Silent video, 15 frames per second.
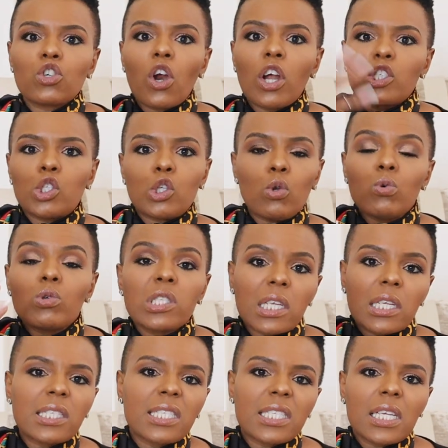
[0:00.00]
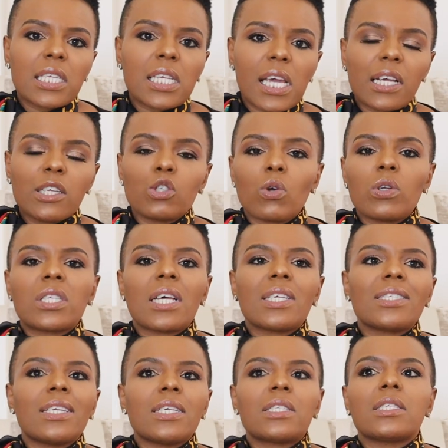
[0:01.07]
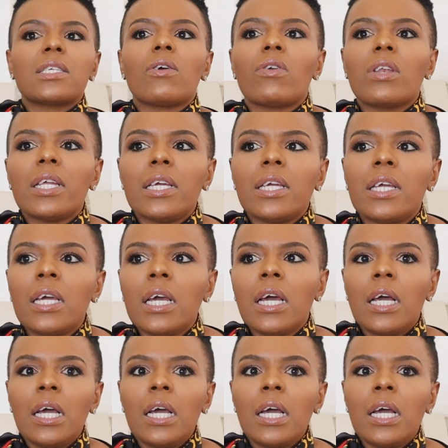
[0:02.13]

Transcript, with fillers: translucent sitting, so it doesn't necessarily,